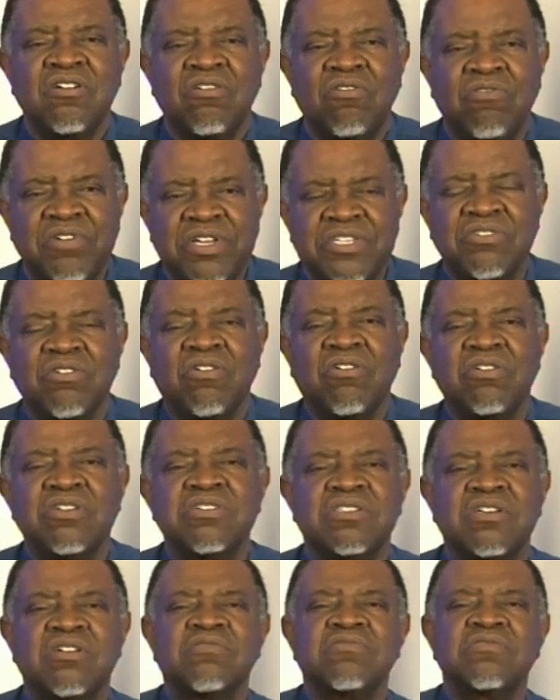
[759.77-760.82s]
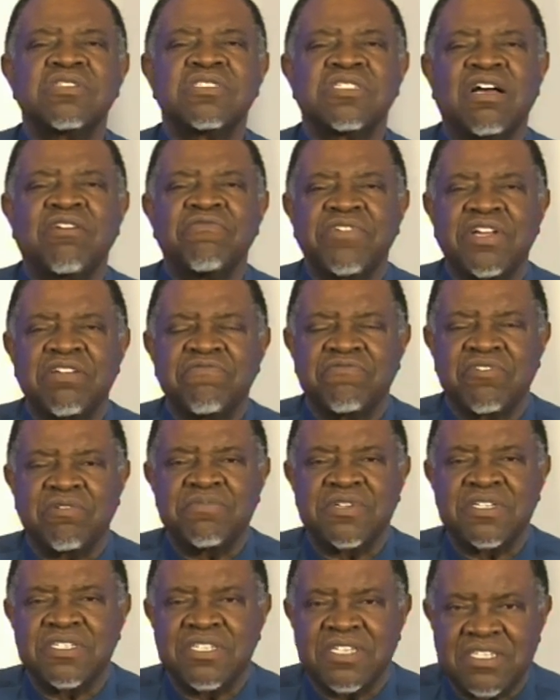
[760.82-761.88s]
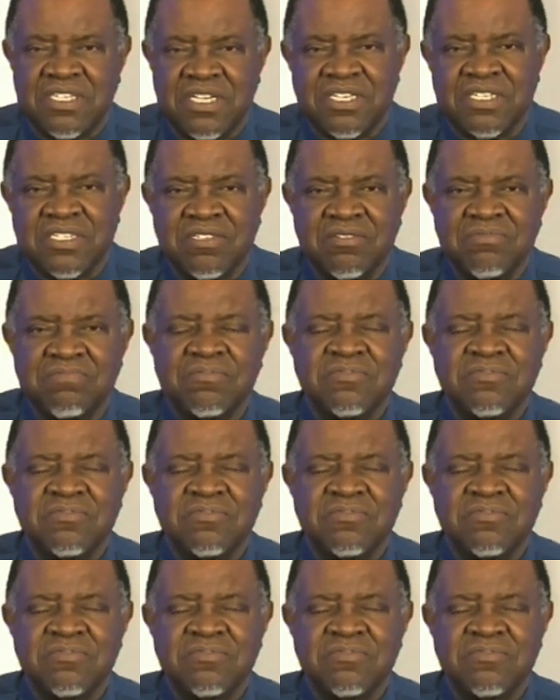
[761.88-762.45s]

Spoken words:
who is also suffering from this disease.